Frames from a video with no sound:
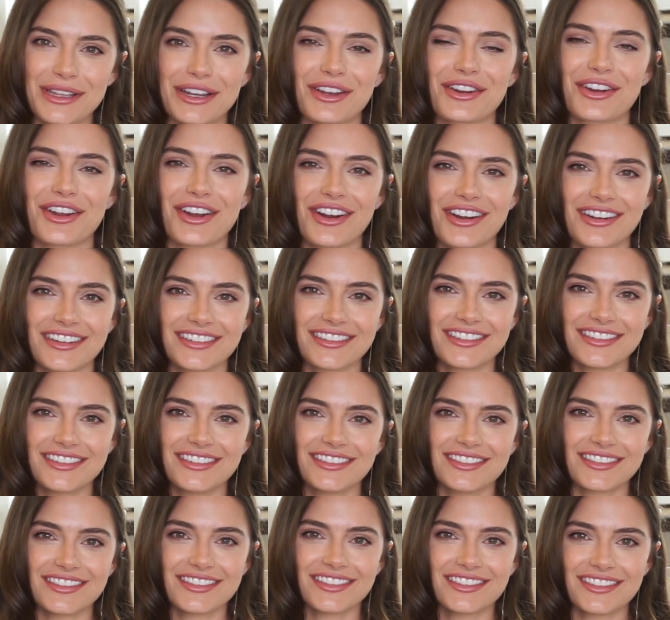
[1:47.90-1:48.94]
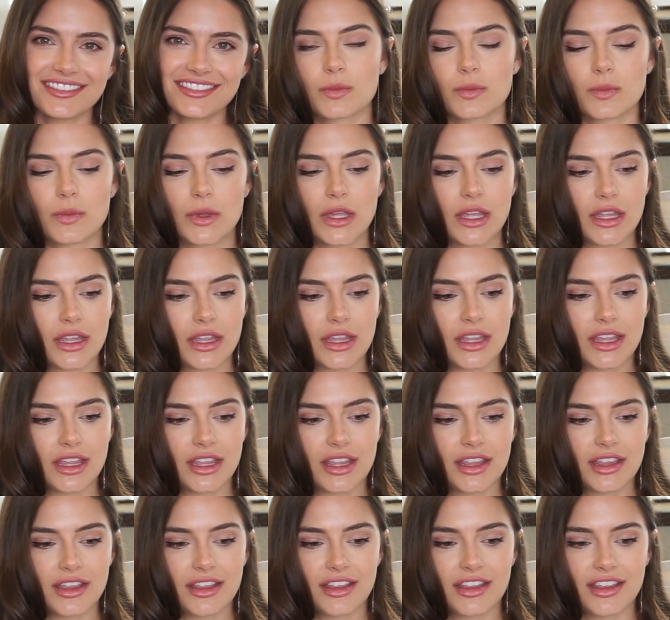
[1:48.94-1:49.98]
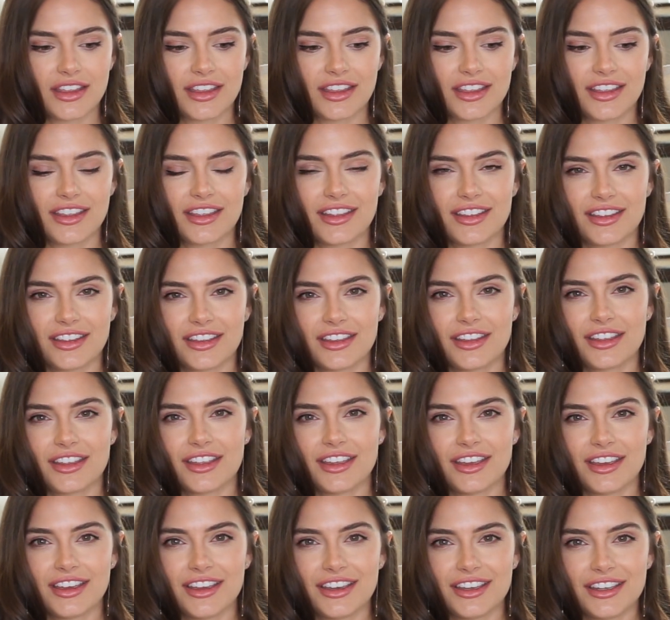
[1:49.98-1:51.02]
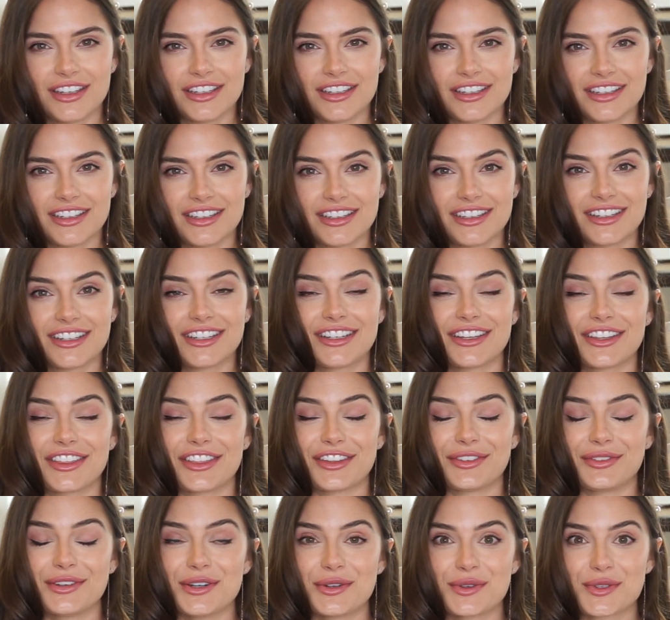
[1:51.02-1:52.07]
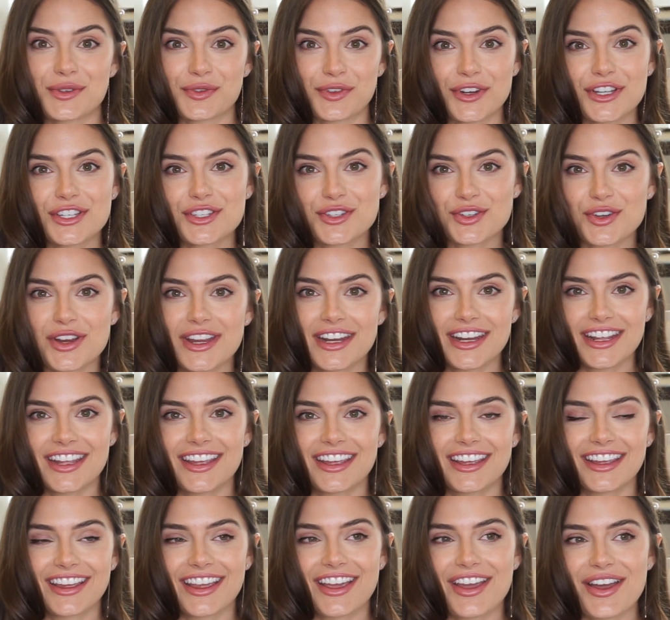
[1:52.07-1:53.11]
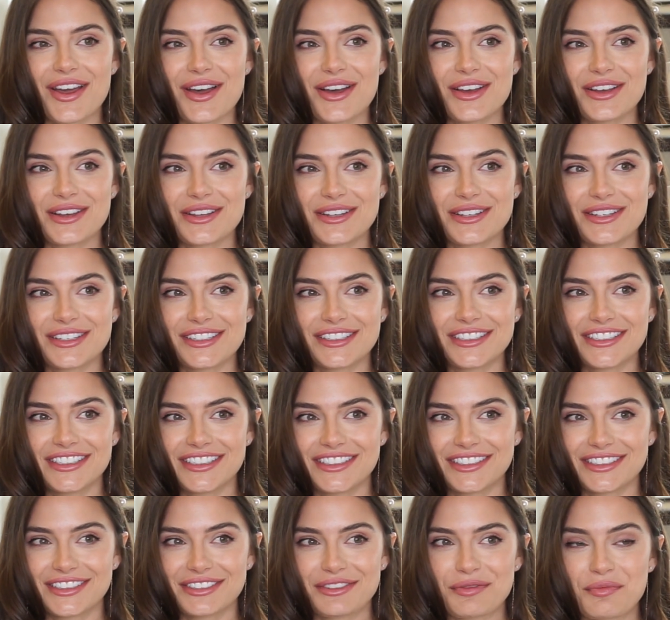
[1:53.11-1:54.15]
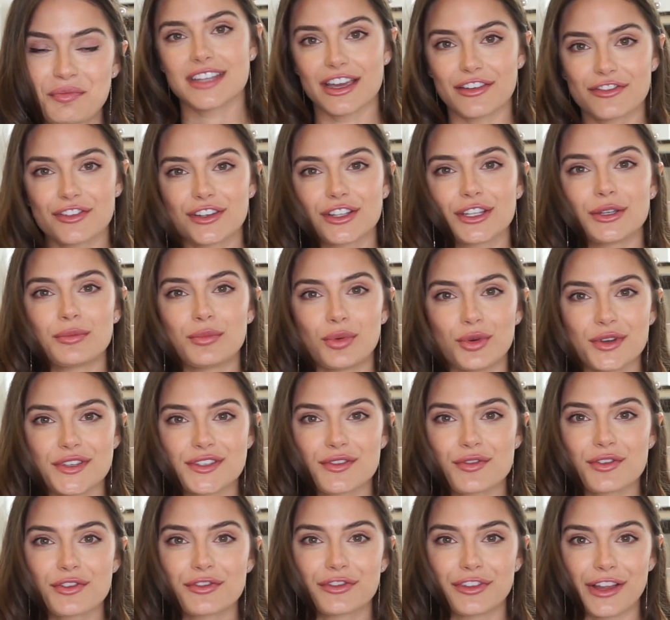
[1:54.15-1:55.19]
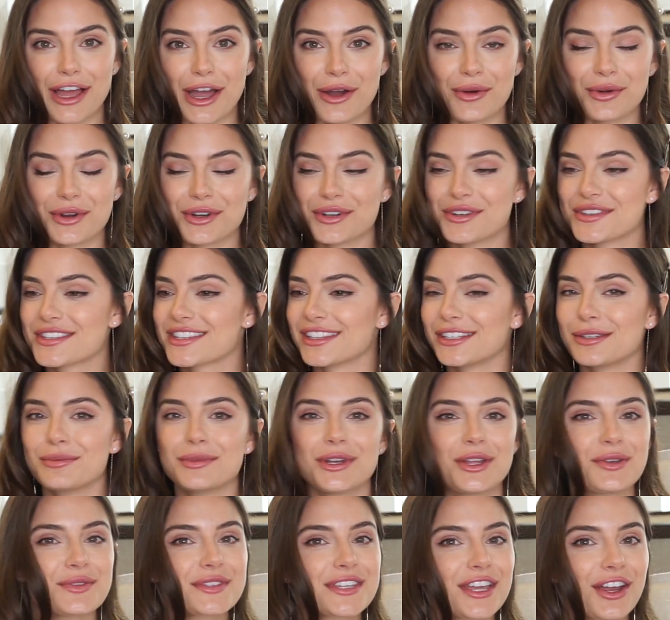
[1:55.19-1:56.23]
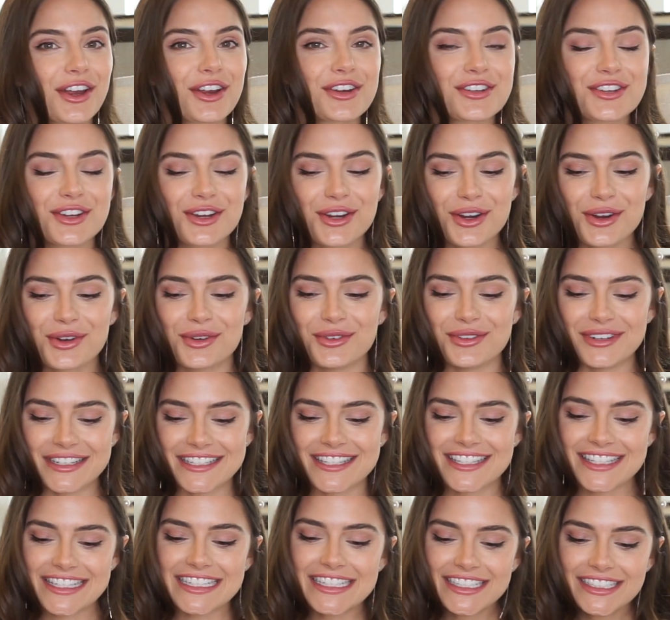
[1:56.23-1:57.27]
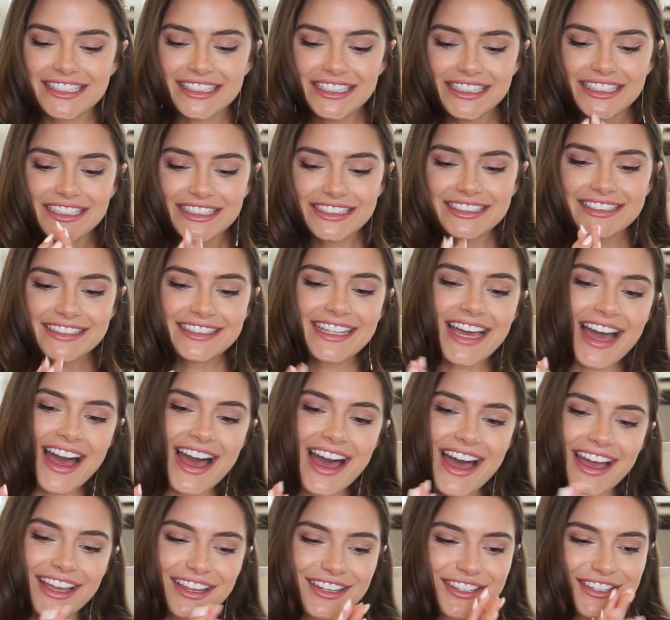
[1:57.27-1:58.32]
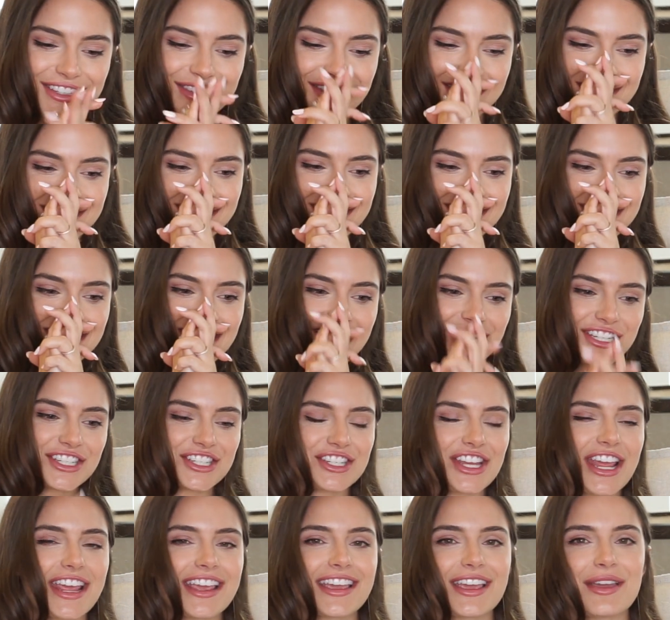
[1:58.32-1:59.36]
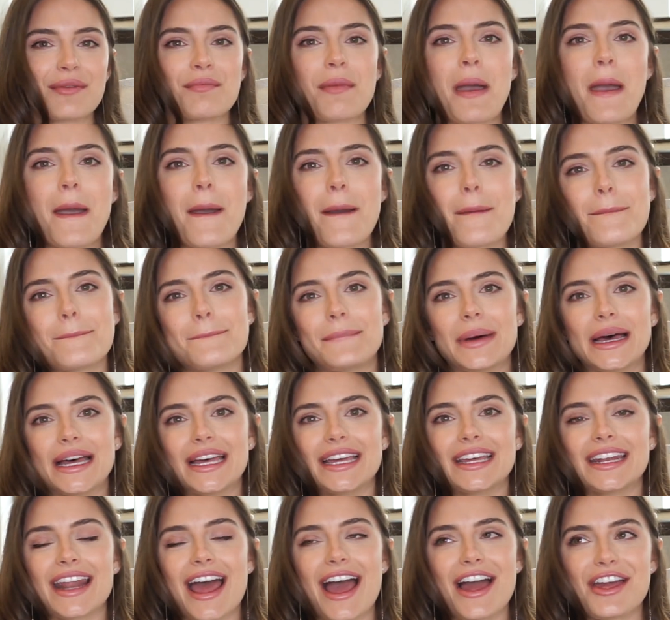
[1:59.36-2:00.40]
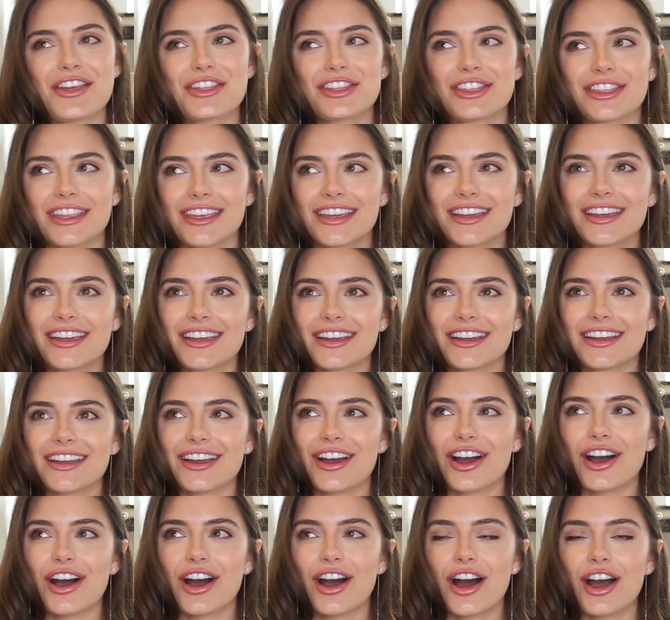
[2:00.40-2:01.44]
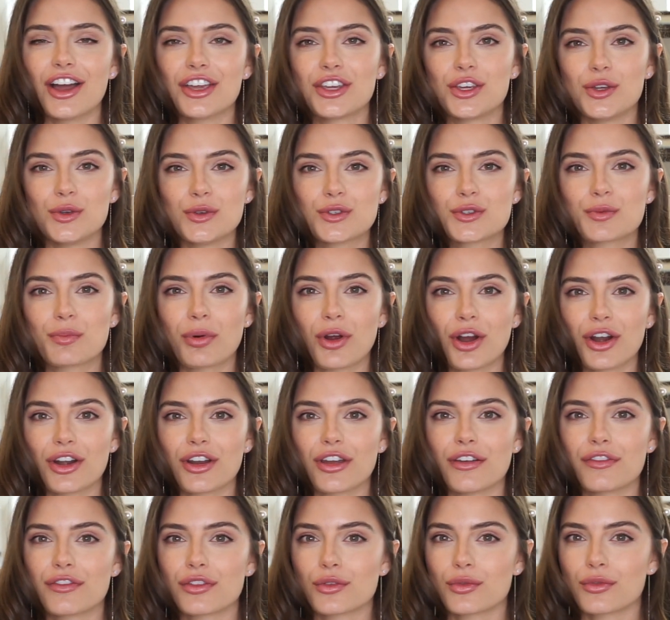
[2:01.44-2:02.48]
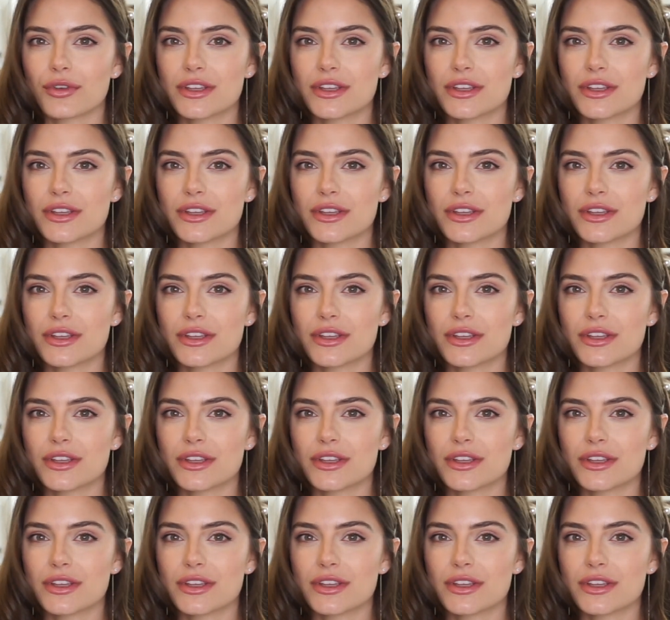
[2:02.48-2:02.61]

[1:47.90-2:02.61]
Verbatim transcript: Meteor Garden. Which was the most frustrating? The most frustrating, uh, definitely Boys Over Flowers. Lee Minho's character was that I shake him. But I think a huge part of the